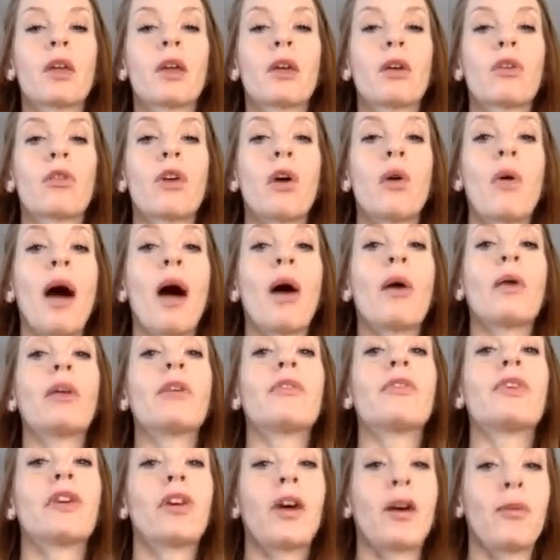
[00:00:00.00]
grow out
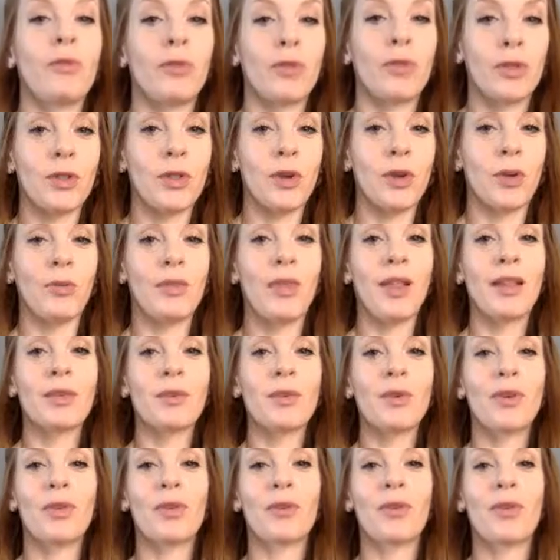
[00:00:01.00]
of your comfort zone,
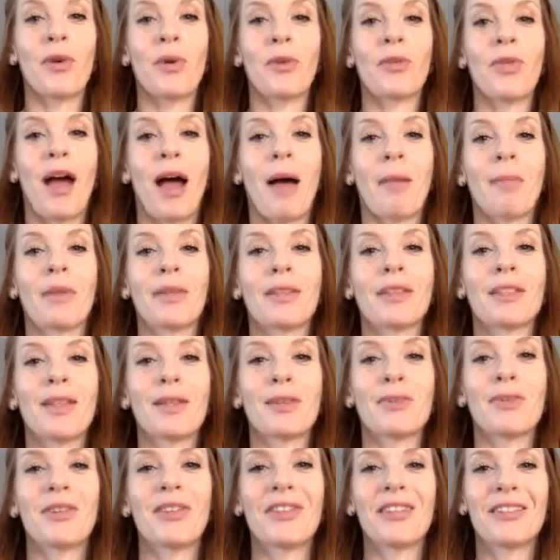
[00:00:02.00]
that's where the growth happens.
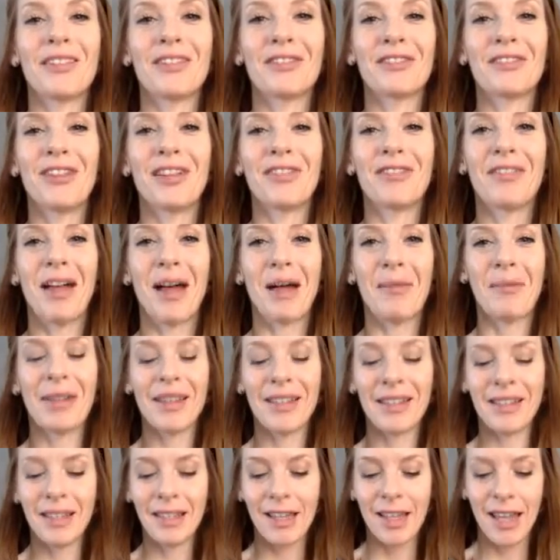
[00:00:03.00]
That's where the self-love
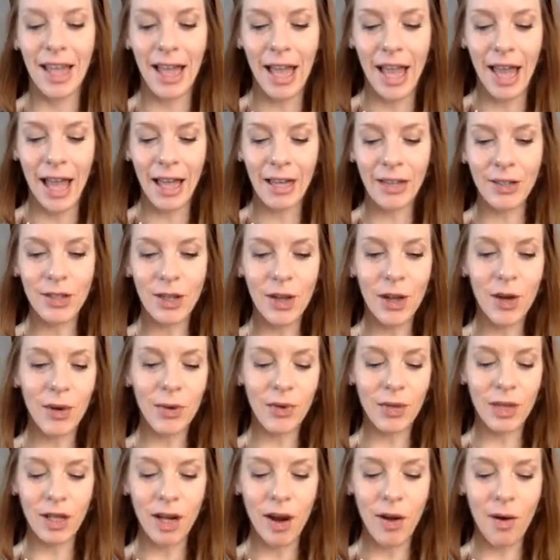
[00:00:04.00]
happens. And
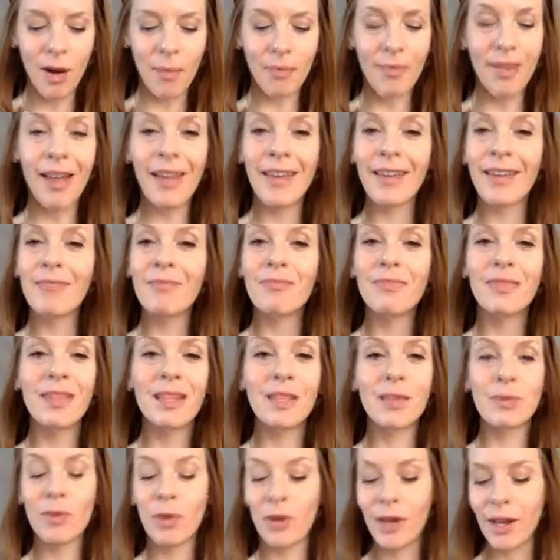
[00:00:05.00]
so, I'm like,
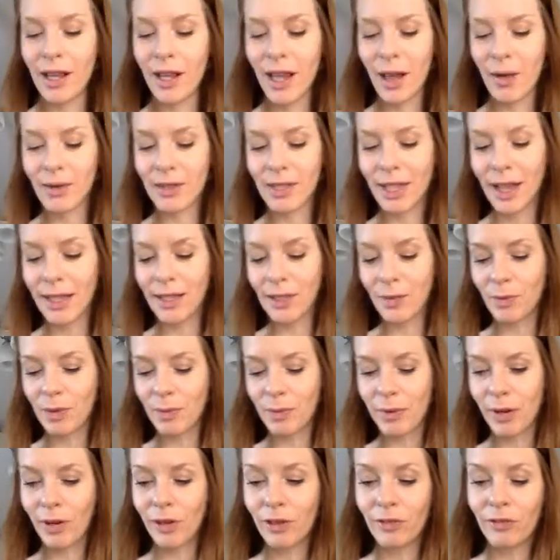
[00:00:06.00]
this morning I was texting with
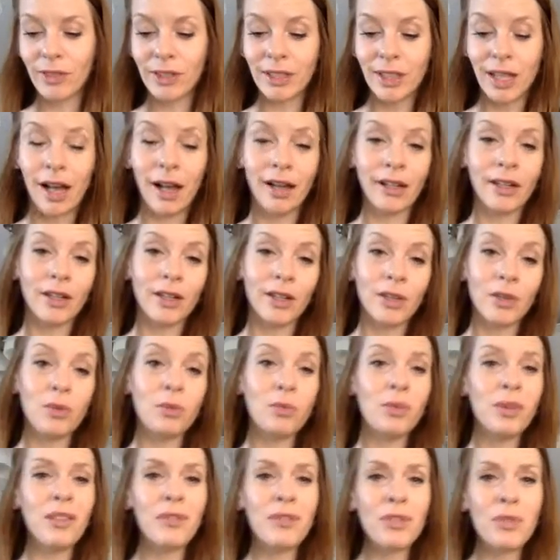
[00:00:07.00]
my girlfriend Tanya, who
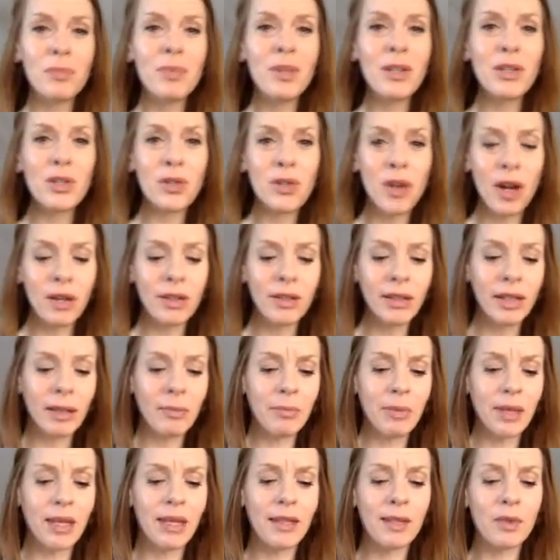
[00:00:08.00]
we've been struggling
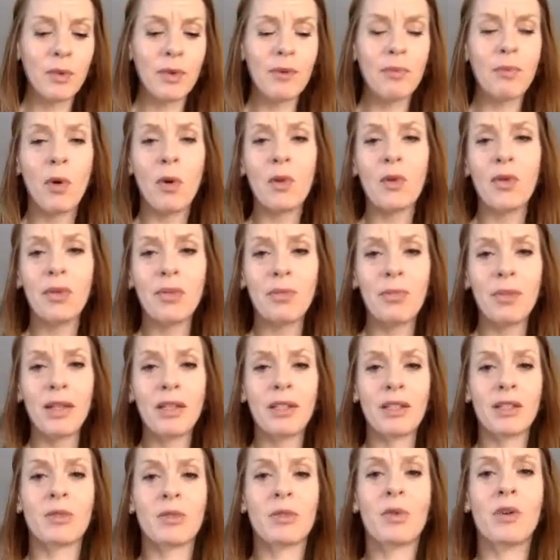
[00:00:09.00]
because we've both
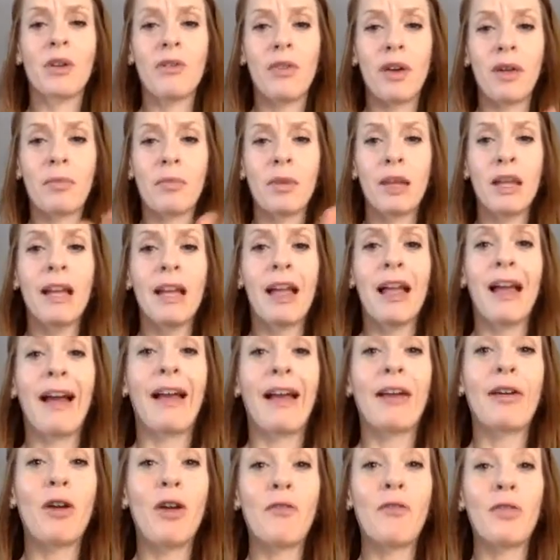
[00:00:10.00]
been sort of on, I
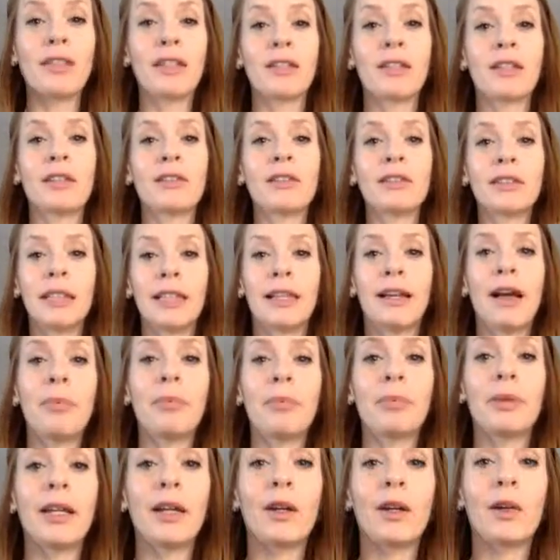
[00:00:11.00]
don't know if it's adult
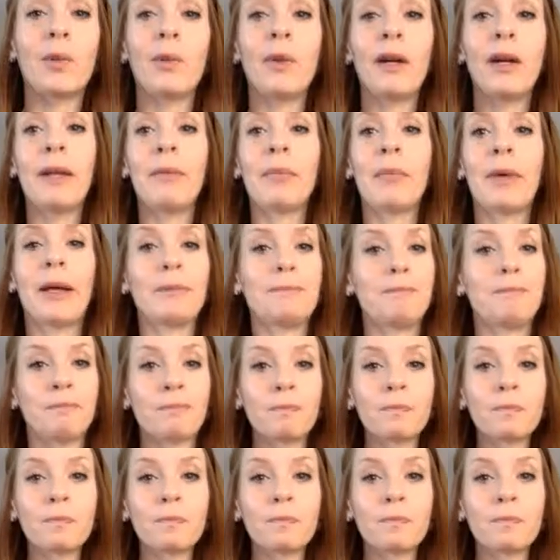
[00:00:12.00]
decoupling or what, but